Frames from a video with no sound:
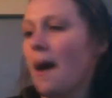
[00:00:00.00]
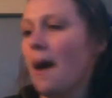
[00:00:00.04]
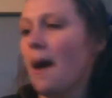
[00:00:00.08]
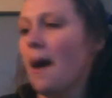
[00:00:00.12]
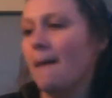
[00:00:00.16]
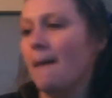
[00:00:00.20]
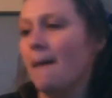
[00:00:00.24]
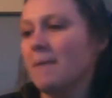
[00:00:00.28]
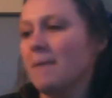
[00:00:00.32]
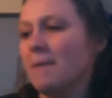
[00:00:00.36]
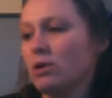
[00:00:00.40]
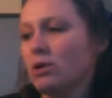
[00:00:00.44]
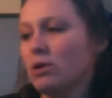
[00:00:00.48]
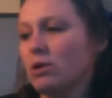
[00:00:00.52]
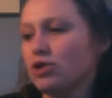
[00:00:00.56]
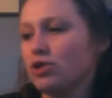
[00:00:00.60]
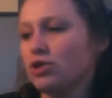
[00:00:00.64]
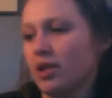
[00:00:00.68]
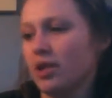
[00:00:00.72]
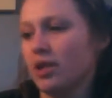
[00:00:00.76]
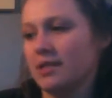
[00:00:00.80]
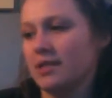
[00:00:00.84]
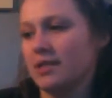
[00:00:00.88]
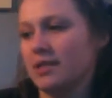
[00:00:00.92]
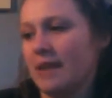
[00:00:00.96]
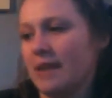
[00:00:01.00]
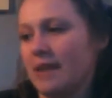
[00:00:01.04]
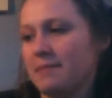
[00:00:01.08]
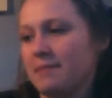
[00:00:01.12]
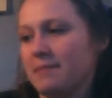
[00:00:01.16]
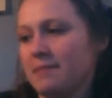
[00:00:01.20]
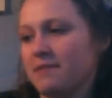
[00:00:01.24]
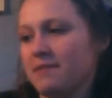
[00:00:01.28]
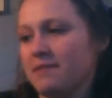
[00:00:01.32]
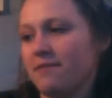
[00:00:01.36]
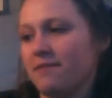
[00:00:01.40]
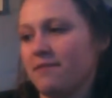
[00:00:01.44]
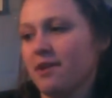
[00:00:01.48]
A milk truck
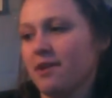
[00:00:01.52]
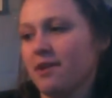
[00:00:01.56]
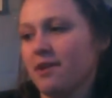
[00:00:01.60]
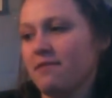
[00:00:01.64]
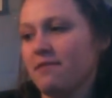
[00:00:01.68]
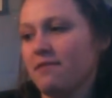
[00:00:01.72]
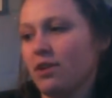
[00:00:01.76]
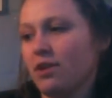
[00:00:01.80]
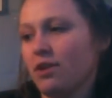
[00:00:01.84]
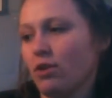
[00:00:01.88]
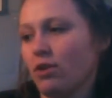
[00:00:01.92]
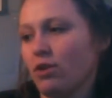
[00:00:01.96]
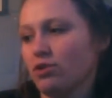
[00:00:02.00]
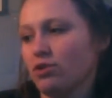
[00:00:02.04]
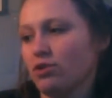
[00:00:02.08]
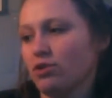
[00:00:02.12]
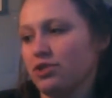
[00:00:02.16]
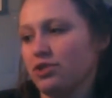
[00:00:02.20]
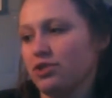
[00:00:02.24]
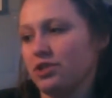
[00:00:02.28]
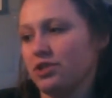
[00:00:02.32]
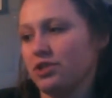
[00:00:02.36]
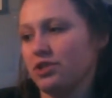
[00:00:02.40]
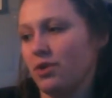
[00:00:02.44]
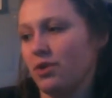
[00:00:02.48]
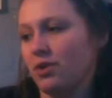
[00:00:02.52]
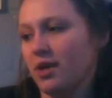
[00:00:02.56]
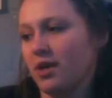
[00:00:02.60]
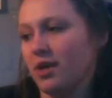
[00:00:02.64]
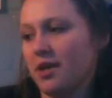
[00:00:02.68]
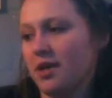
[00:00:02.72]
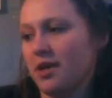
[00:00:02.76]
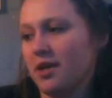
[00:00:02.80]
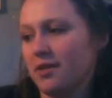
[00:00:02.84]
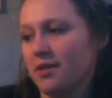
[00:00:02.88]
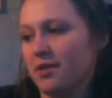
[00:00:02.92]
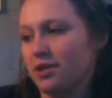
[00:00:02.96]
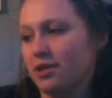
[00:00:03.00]
stops in front of the grocery store.
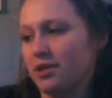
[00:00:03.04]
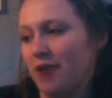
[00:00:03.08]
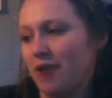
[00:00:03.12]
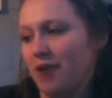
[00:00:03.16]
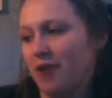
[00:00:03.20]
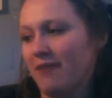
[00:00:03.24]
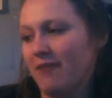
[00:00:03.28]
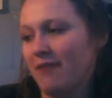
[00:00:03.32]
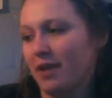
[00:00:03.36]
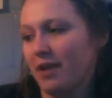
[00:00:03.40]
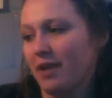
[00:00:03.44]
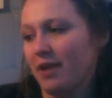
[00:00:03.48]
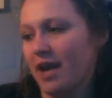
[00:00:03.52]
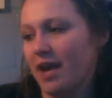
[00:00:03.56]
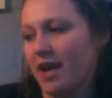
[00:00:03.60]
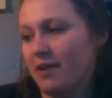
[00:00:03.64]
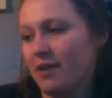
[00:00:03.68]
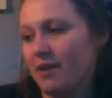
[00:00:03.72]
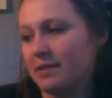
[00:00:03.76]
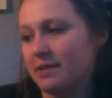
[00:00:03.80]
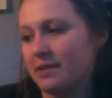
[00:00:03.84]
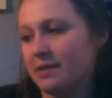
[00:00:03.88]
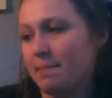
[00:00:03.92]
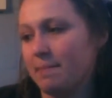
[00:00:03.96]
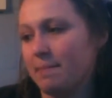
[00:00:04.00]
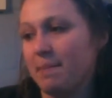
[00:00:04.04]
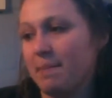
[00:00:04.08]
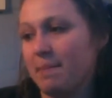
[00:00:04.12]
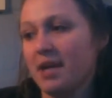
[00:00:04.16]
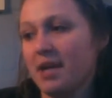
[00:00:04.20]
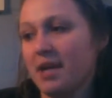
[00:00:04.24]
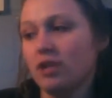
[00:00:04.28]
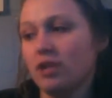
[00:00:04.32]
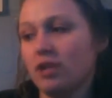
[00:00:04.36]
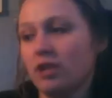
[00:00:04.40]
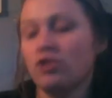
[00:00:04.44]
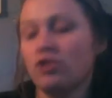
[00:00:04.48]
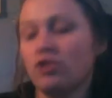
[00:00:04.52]
The driver carries
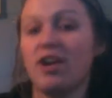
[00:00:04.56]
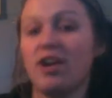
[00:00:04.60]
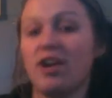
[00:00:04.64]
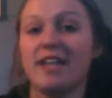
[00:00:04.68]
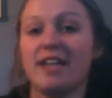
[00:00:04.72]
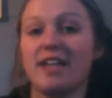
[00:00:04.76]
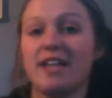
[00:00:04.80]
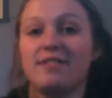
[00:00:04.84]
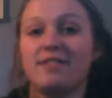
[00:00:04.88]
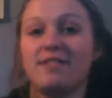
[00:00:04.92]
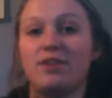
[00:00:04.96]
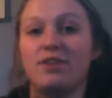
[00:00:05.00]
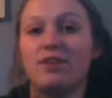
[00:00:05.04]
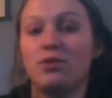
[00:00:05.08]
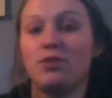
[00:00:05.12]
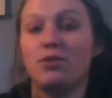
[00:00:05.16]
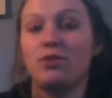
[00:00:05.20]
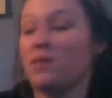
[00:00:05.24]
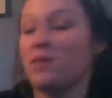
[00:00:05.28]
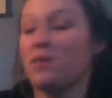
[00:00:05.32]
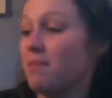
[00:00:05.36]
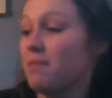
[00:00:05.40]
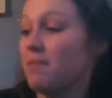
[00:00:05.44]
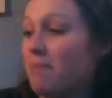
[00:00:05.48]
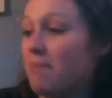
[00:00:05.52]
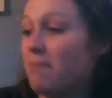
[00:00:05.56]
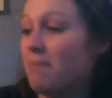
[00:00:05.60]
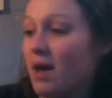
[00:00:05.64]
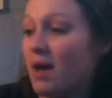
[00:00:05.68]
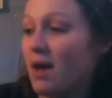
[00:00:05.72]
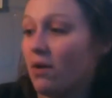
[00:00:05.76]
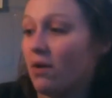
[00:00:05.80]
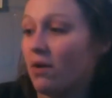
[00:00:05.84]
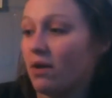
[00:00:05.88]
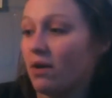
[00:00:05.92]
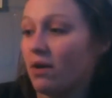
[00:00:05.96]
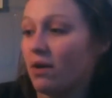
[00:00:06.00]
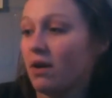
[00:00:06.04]
big trays filled with
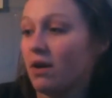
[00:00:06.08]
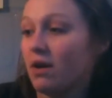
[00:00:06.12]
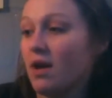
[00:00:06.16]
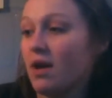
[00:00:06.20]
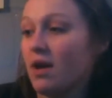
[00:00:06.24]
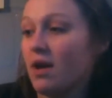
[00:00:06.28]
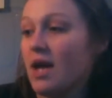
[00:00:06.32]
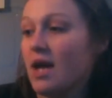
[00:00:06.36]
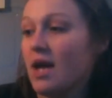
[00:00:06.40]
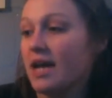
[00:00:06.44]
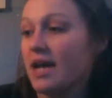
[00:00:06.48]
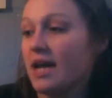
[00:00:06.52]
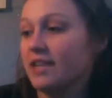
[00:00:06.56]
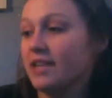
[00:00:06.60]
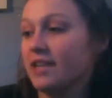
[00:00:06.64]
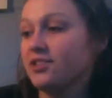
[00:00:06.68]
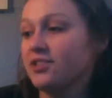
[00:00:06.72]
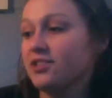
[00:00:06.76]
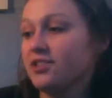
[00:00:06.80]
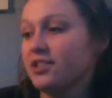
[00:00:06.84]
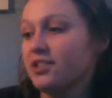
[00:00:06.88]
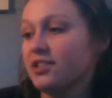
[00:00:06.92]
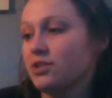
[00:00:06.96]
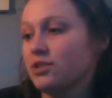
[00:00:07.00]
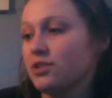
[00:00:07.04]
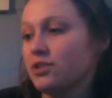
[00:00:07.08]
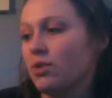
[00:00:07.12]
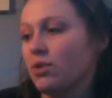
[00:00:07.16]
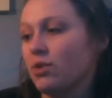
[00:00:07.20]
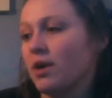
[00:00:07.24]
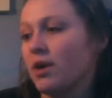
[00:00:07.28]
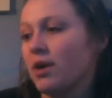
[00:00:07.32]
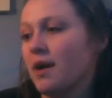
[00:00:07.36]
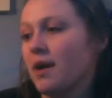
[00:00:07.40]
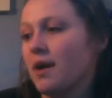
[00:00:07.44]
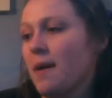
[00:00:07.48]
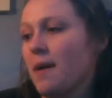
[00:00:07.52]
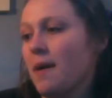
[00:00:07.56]
milk into the
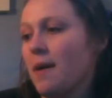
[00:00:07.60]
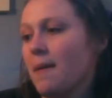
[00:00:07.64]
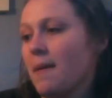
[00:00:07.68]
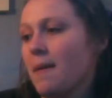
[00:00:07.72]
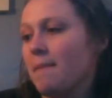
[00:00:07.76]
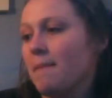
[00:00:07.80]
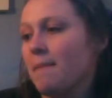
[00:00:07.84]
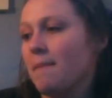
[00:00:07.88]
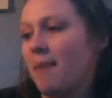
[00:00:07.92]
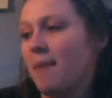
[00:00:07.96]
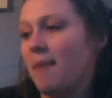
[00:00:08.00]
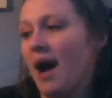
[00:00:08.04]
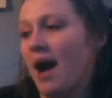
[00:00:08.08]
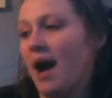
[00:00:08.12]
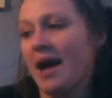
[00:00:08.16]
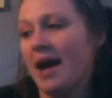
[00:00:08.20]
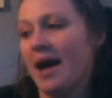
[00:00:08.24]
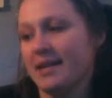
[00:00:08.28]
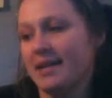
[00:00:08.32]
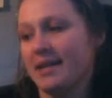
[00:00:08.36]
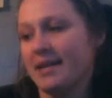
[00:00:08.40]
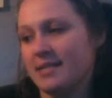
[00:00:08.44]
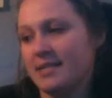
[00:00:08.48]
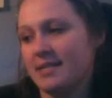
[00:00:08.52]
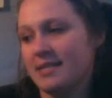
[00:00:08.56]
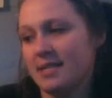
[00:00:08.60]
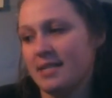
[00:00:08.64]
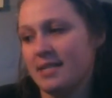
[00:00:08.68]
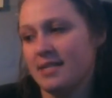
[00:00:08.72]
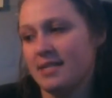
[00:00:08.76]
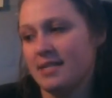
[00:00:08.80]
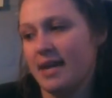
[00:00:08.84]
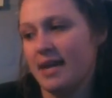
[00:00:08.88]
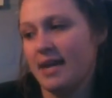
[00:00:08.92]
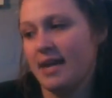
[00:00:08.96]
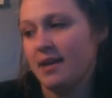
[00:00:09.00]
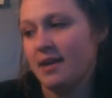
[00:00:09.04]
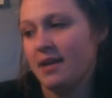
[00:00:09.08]
store. My, says
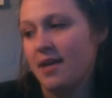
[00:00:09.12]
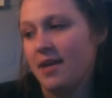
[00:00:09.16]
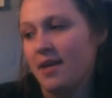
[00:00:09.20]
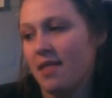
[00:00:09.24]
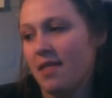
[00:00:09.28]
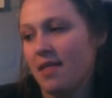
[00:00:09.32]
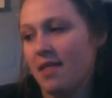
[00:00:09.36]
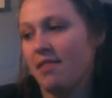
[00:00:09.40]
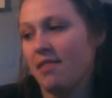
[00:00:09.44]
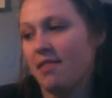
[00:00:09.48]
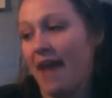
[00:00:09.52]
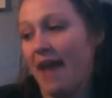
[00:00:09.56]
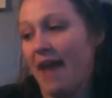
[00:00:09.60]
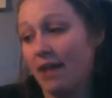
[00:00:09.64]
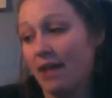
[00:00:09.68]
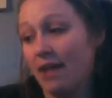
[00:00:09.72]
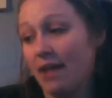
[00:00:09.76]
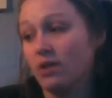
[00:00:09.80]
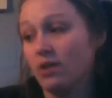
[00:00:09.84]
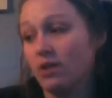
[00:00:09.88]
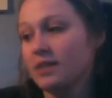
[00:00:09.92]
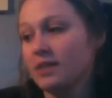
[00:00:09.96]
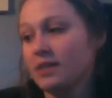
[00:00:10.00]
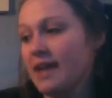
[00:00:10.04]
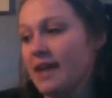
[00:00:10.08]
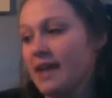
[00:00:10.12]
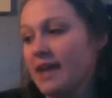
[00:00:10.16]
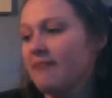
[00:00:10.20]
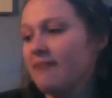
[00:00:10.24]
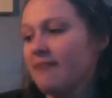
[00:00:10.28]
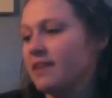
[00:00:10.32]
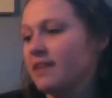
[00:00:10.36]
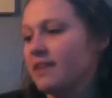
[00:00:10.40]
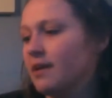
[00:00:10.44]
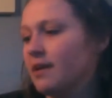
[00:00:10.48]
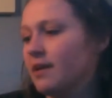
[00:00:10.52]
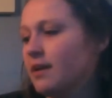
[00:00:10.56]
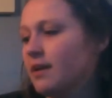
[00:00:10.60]
Nana, that looks
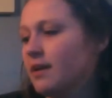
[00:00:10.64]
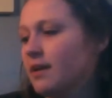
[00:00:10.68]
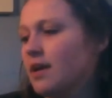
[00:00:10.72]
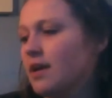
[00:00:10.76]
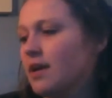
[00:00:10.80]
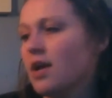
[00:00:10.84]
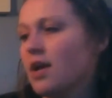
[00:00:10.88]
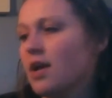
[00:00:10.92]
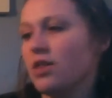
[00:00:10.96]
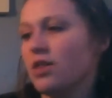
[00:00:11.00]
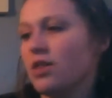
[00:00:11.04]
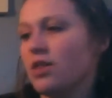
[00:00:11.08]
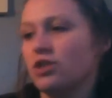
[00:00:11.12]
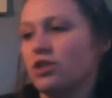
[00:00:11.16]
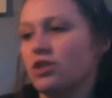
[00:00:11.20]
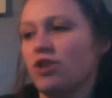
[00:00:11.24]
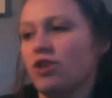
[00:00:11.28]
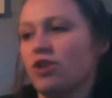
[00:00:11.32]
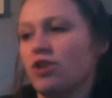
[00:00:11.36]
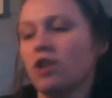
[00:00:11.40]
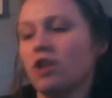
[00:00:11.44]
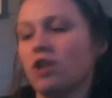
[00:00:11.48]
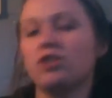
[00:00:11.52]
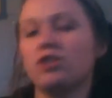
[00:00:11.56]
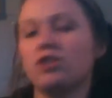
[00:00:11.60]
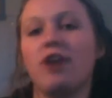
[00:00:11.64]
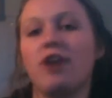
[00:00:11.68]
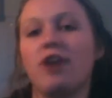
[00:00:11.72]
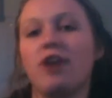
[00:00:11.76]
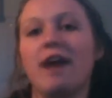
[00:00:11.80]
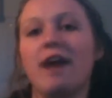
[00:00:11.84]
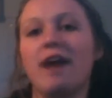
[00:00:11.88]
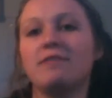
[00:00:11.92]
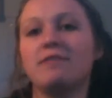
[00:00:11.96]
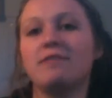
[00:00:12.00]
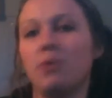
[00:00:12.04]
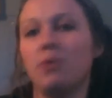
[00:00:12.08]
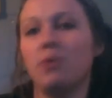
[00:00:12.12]
heavy. The truck
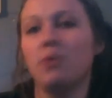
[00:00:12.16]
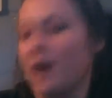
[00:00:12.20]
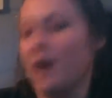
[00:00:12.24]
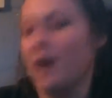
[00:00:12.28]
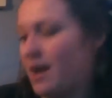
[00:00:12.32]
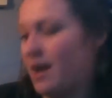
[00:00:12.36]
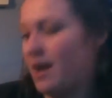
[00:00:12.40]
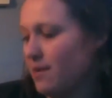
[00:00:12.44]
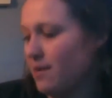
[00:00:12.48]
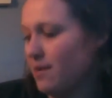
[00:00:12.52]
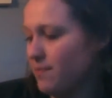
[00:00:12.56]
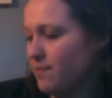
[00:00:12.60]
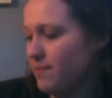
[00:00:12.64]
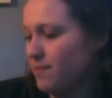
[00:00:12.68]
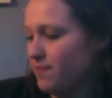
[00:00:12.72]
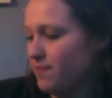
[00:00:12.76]
drives away.